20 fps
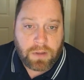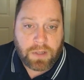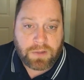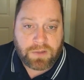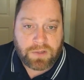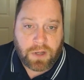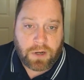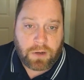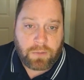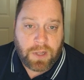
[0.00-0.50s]

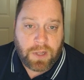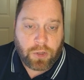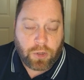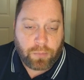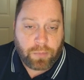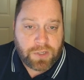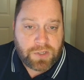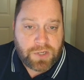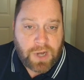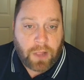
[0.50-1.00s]
it's going to be a
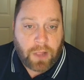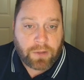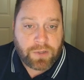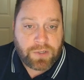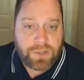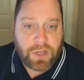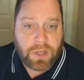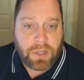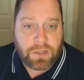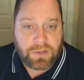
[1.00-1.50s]
little bit
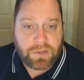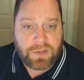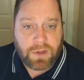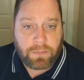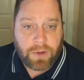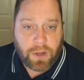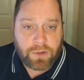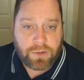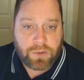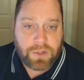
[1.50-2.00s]
challenging in
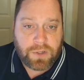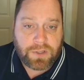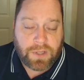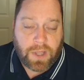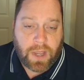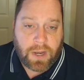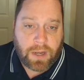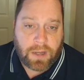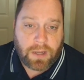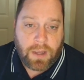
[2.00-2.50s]
some countries
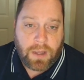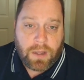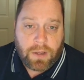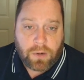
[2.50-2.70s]
like